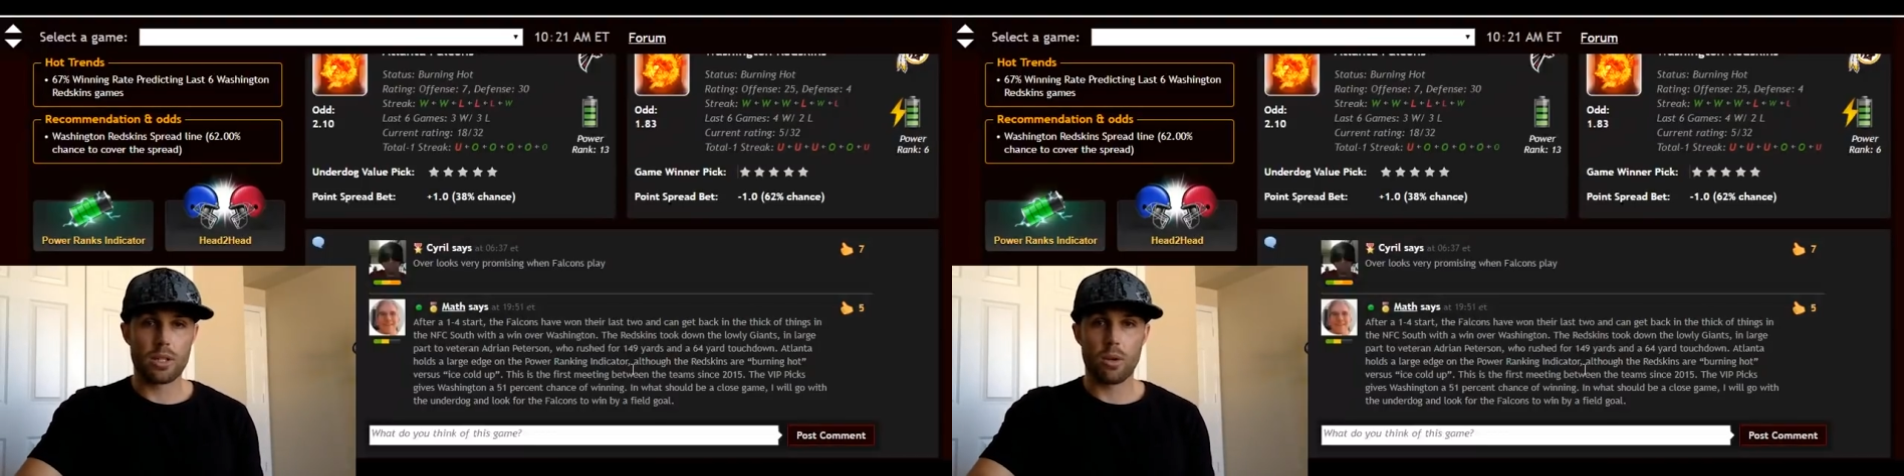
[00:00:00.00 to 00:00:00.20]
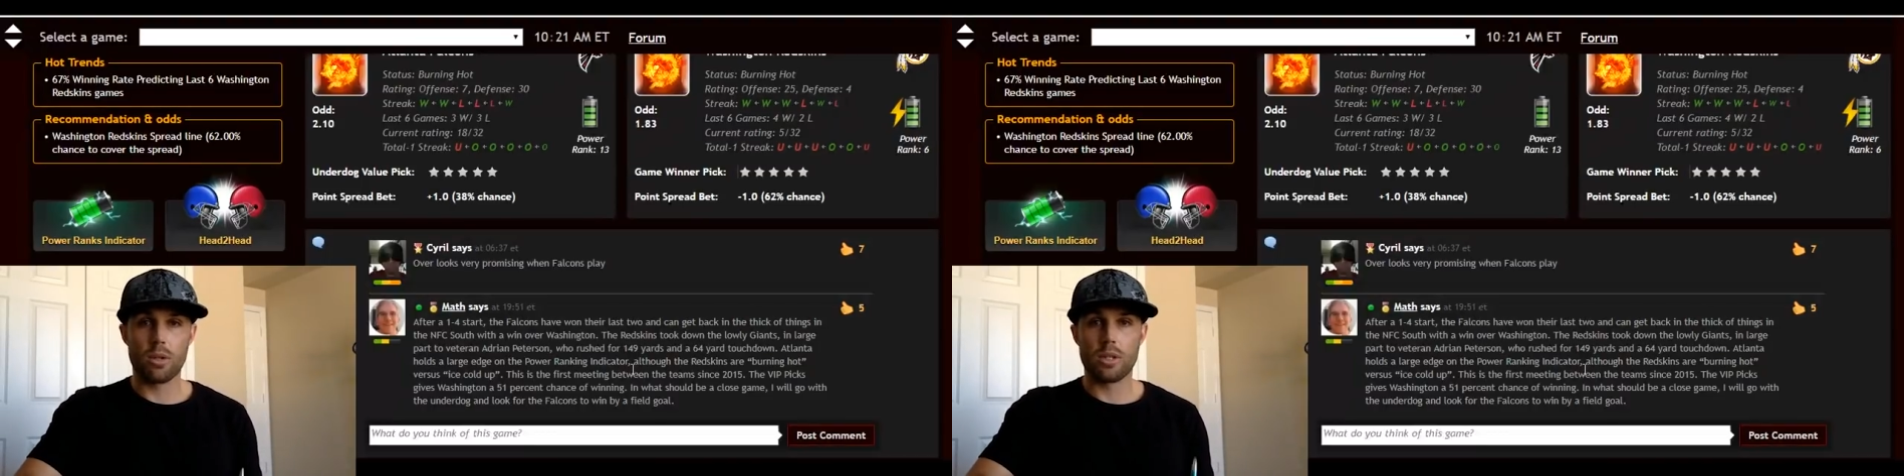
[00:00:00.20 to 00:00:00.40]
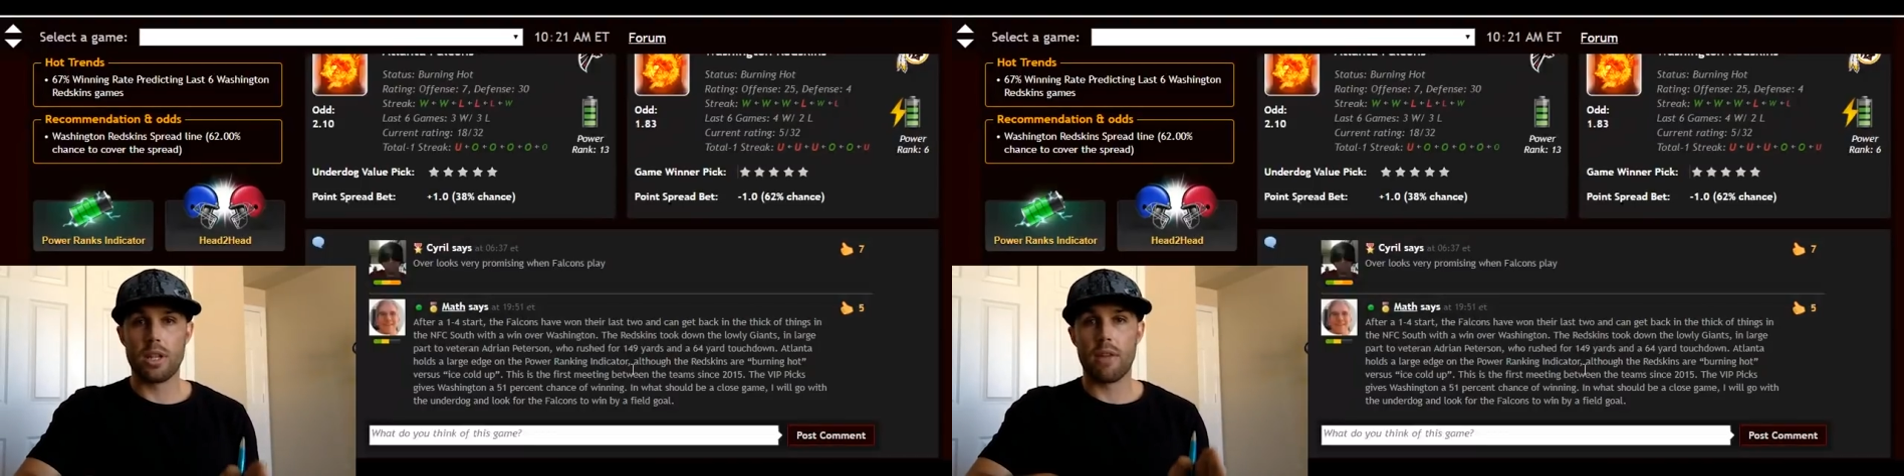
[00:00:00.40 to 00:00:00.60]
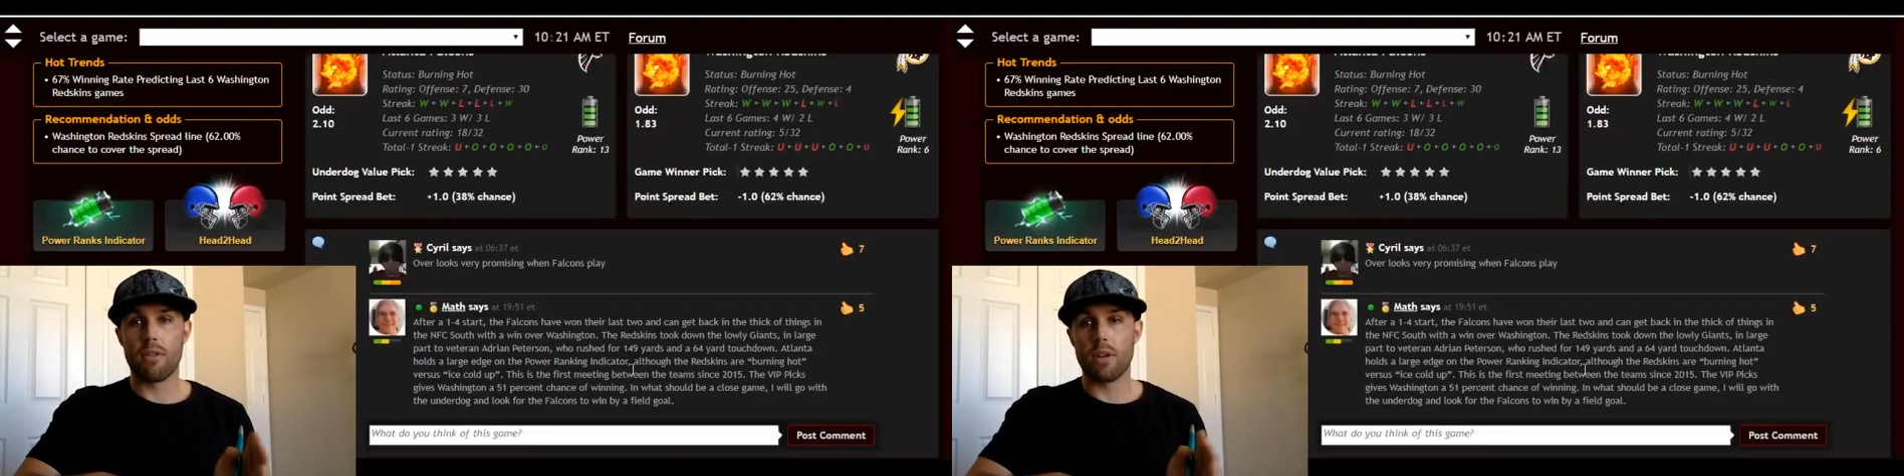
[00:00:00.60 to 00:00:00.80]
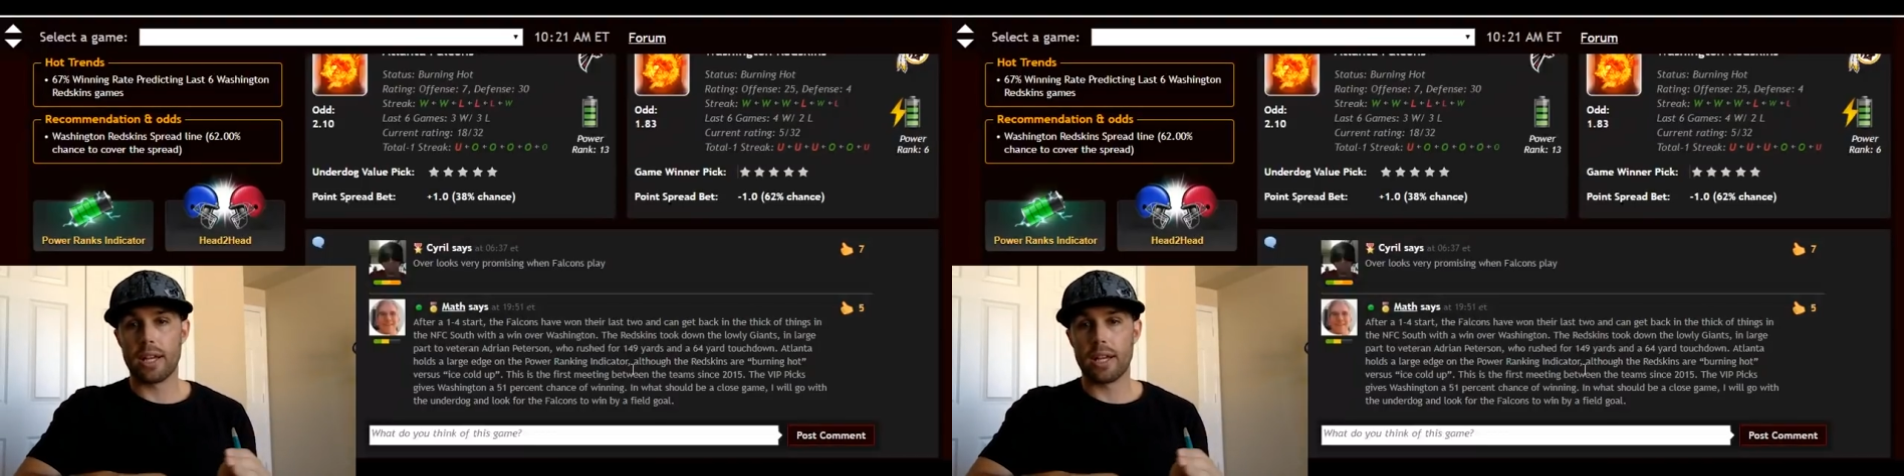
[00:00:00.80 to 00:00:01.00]
So there's
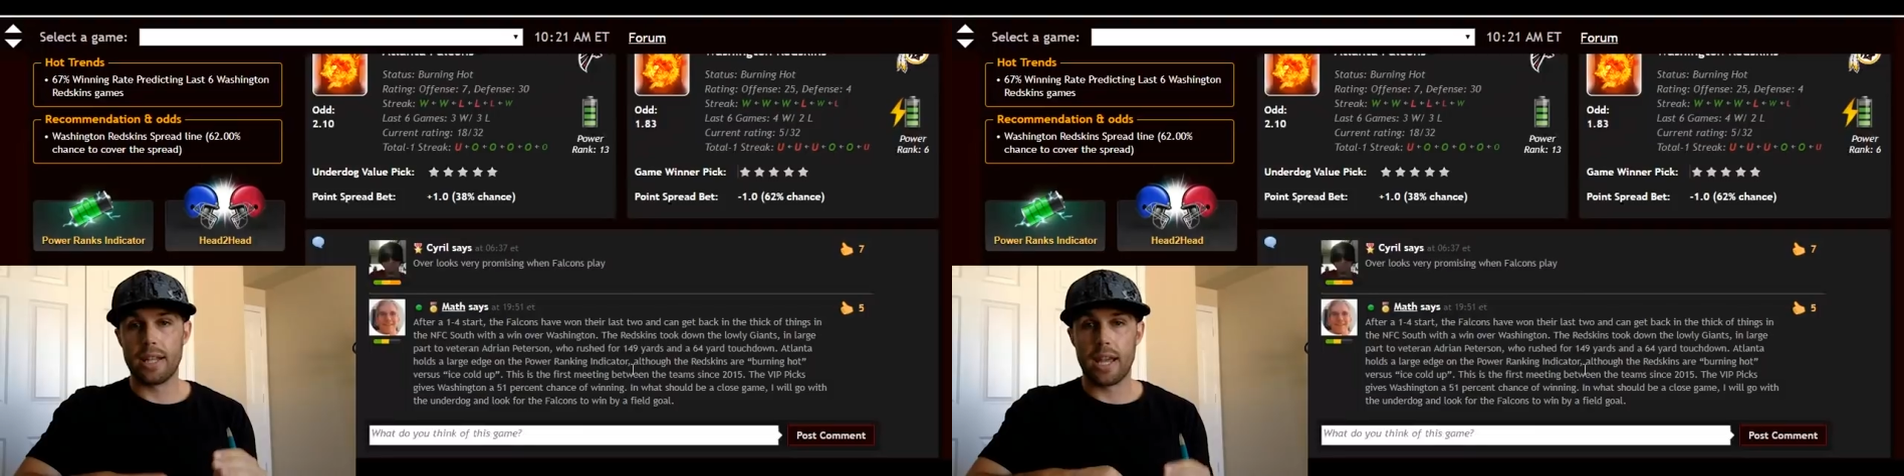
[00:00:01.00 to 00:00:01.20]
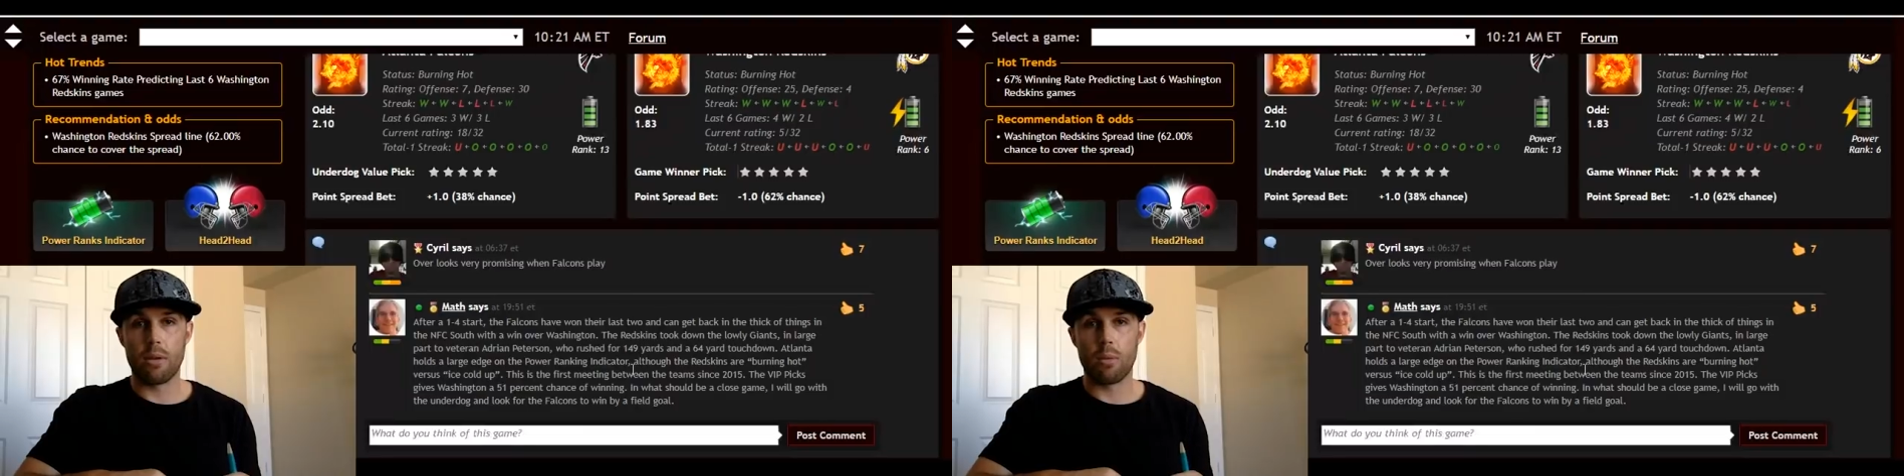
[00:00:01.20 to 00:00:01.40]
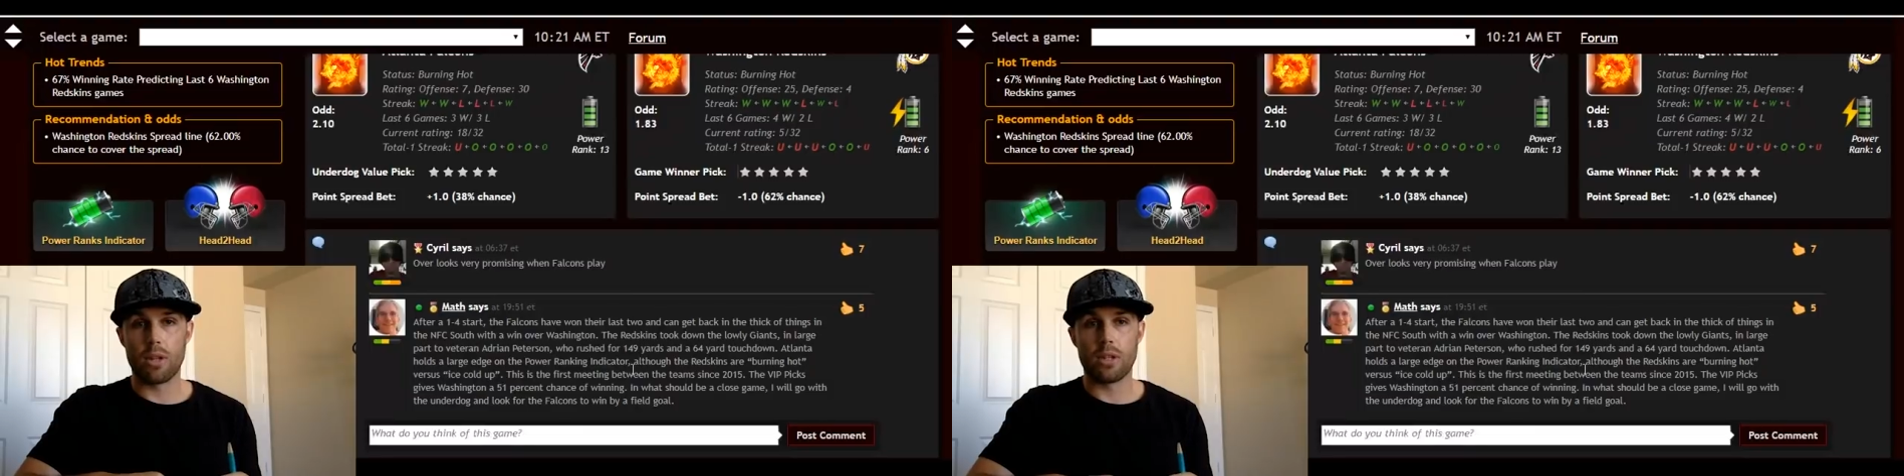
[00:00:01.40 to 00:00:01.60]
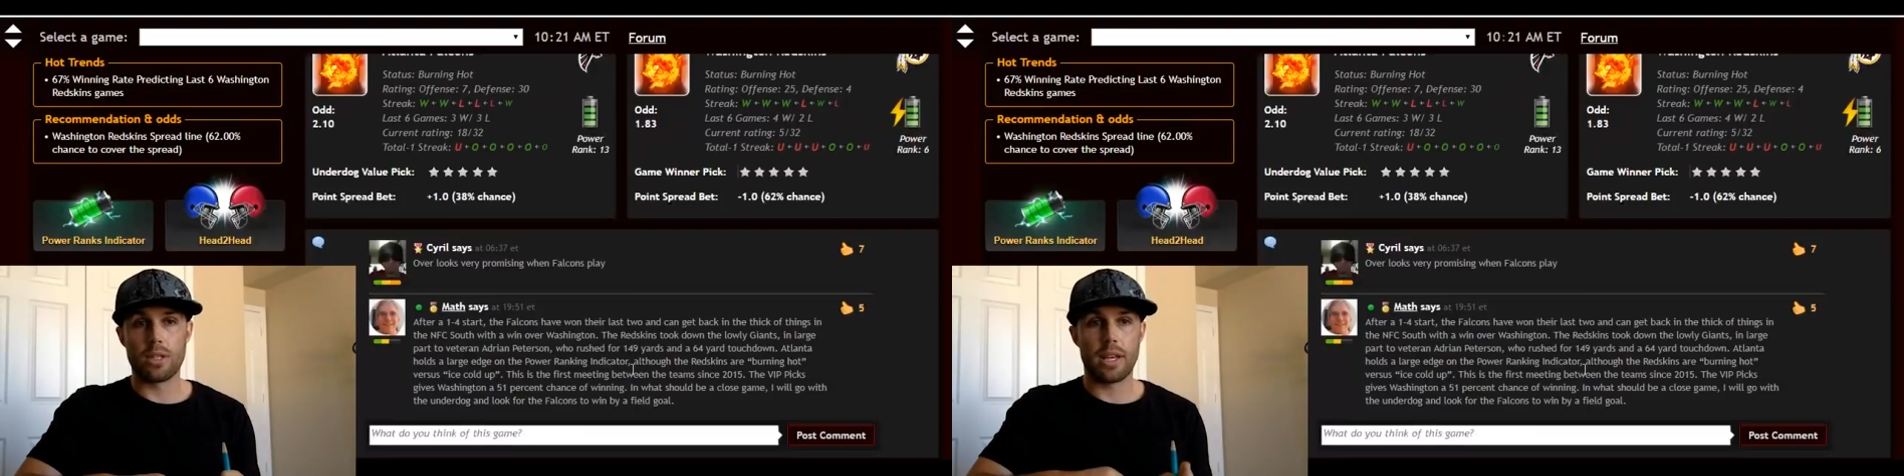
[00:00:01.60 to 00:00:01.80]
never like a day where there's